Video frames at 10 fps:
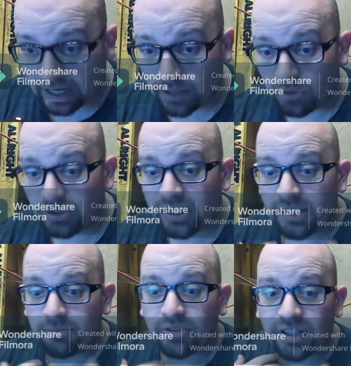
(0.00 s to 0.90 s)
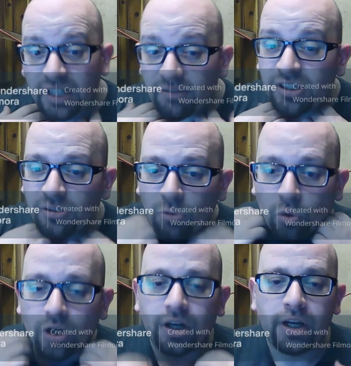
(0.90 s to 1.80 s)
I will keep giving you
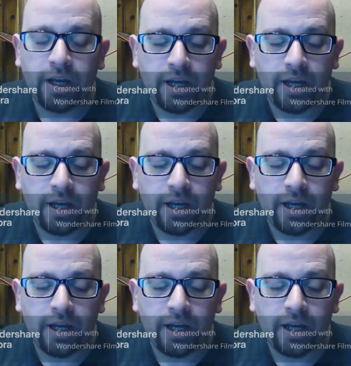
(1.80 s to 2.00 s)
more.